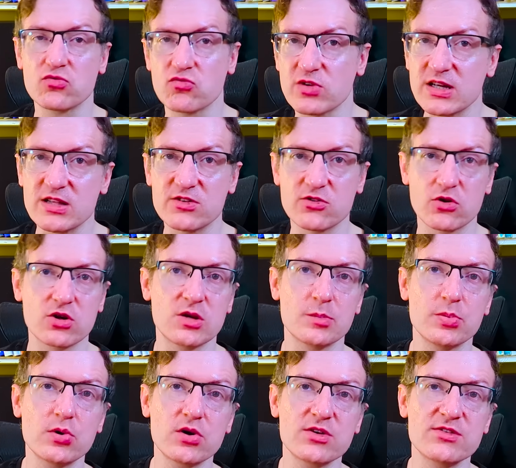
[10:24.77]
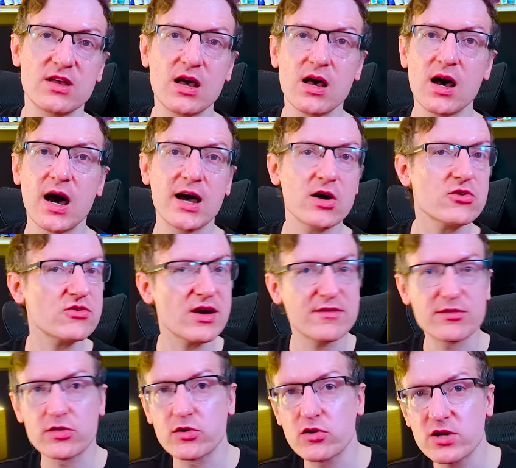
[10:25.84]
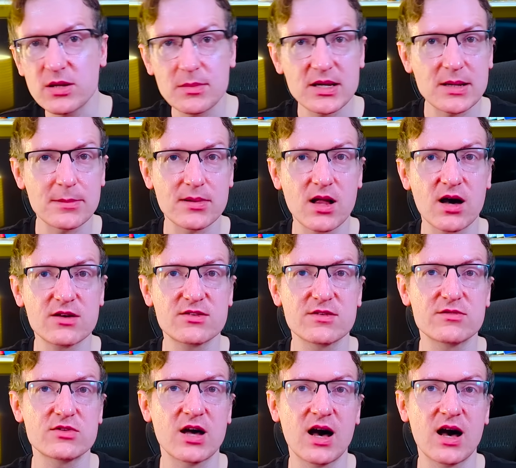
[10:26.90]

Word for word: read certain books, I also have 30-minute blocks of